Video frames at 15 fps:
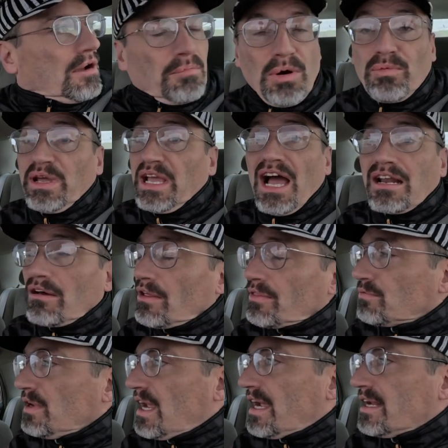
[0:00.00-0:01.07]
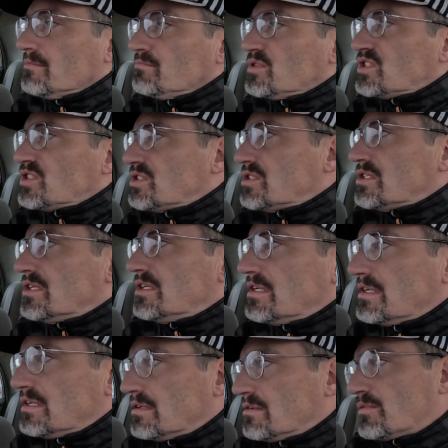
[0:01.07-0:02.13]
But we got all three items.
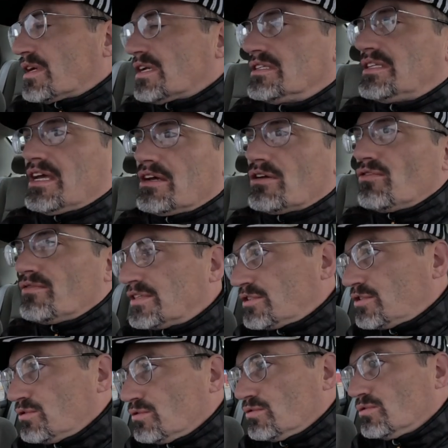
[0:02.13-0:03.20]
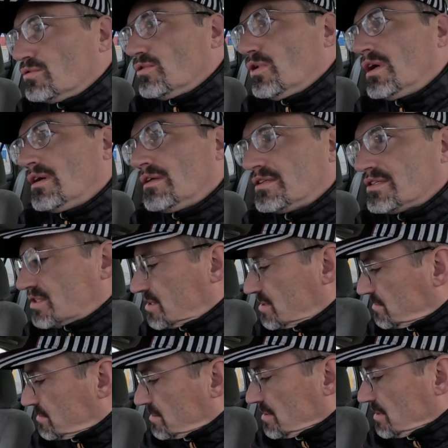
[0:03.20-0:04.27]
We're gonna take it over to this
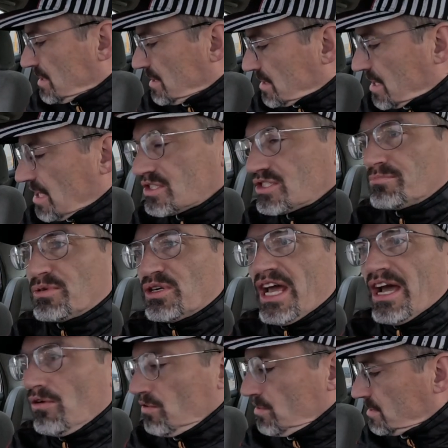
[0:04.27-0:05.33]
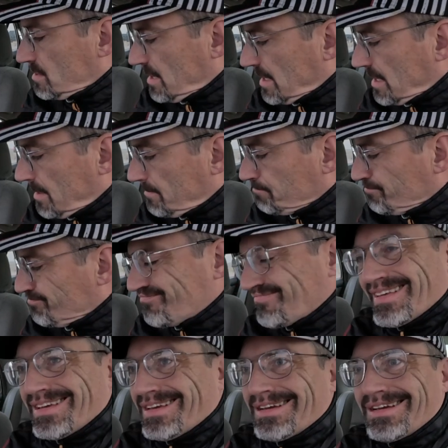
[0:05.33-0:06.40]
customer now.
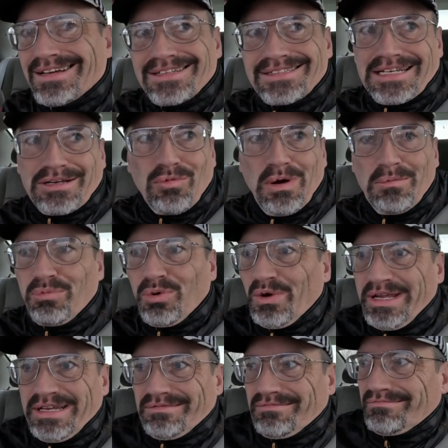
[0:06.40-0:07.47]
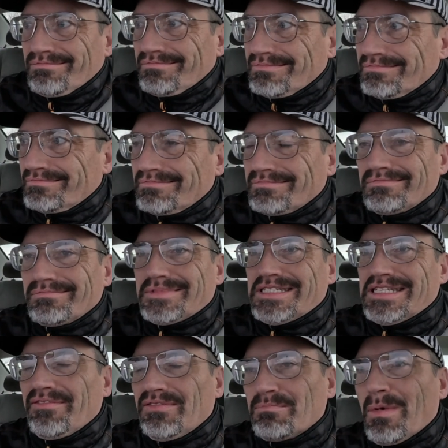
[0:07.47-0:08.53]
Um, it's like point
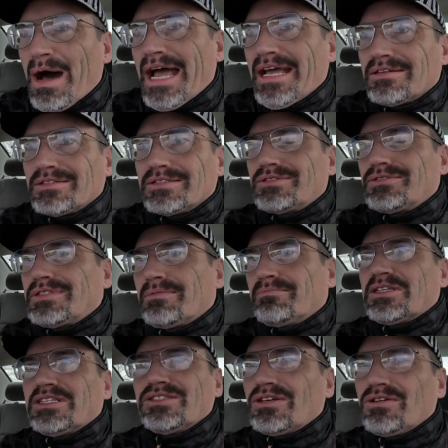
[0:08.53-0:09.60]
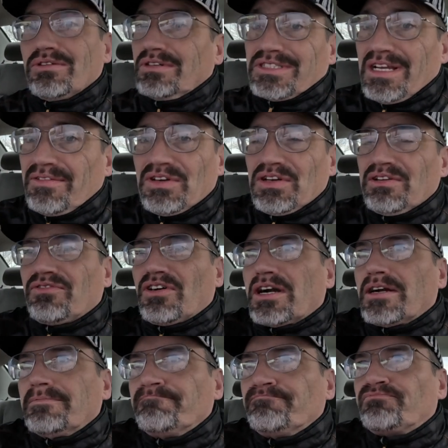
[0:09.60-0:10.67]
seven miles or something. So it's not very
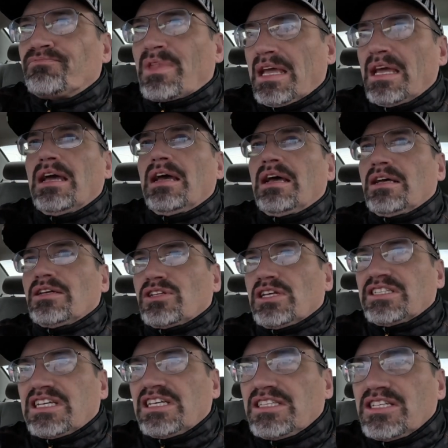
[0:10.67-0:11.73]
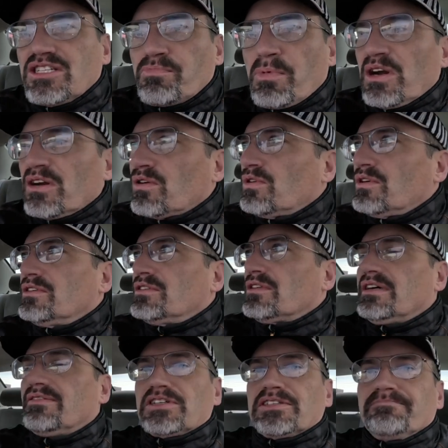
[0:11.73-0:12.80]
far. So let's get this spark order
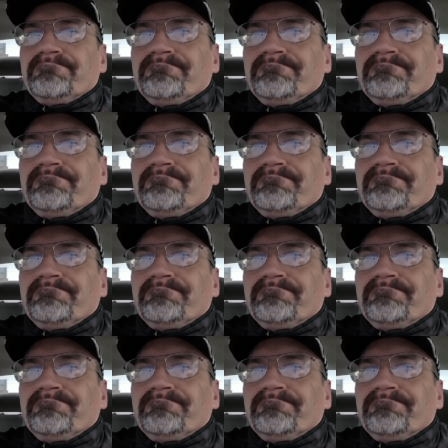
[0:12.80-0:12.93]
delivered.